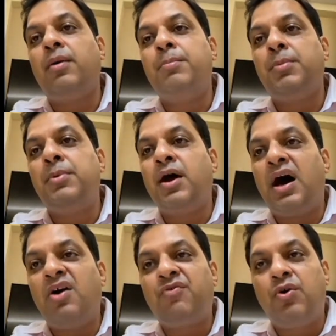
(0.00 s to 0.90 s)
maybe
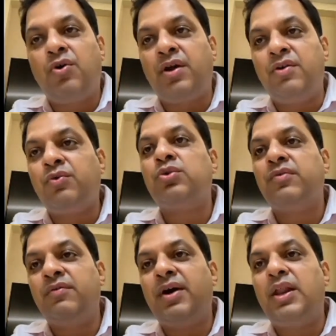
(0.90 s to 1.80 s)
half or one fourth of
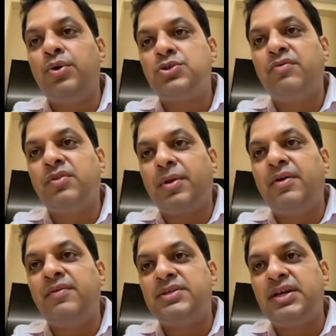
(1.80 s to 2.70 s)
the valuation of the
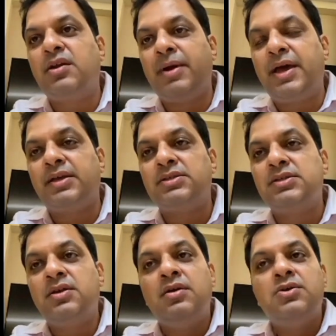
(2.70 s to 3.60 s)
private sector banks.
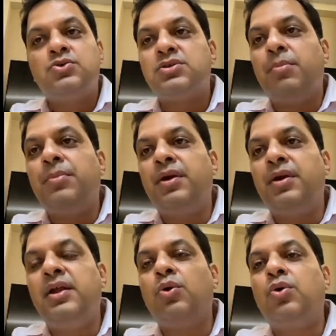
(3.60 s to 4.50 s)
So
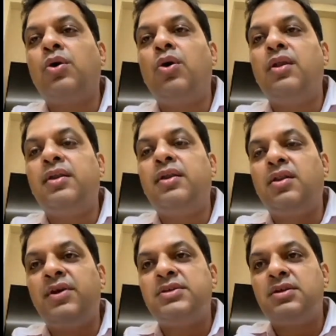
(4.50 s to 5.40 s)
somebody took a call and
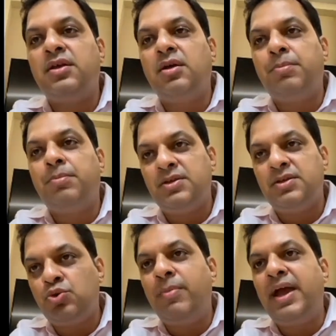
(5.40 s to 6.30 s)
invested in a
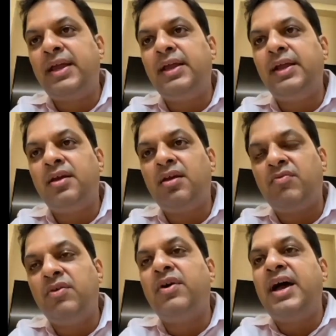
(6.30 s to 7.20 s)
PSU bank ETF.
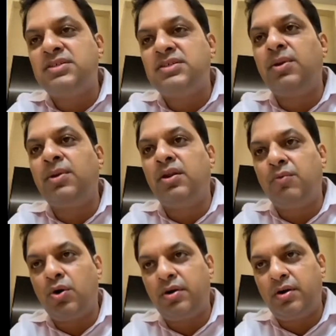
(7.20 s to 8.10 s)
They were handsomely
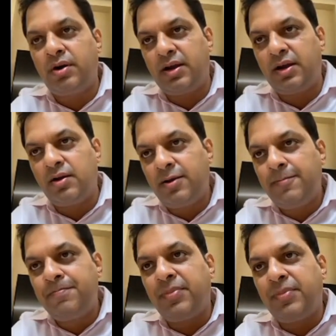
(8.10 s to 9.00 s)
rewarded and
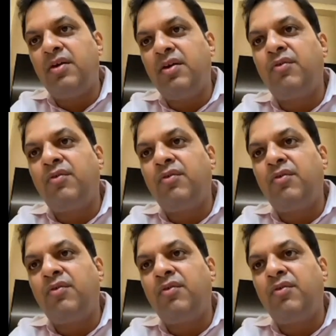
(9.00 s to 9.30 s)
they have